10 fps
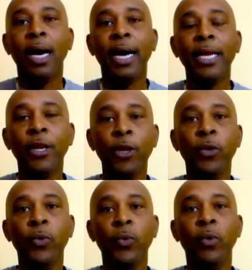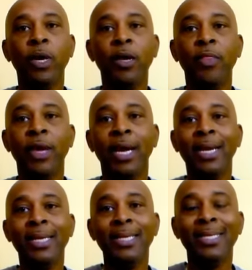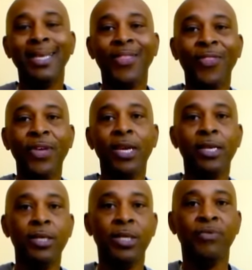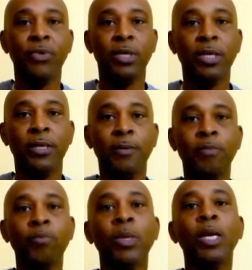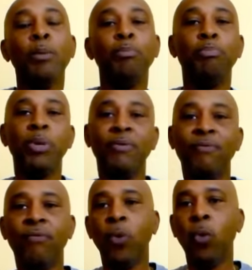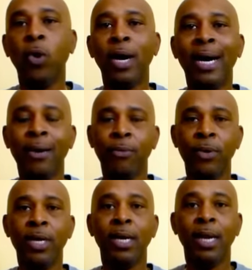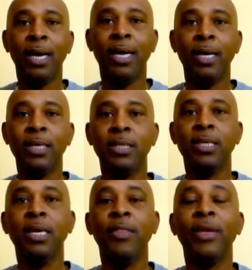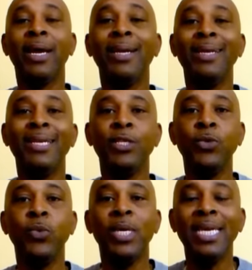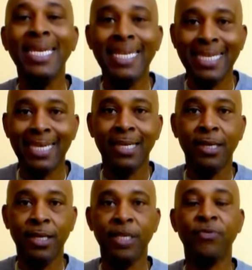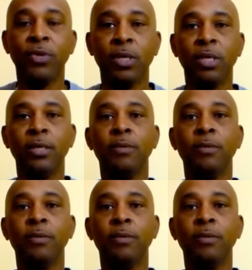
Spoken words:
I knew that I needed to think differently before I realized that I needed to eat differently.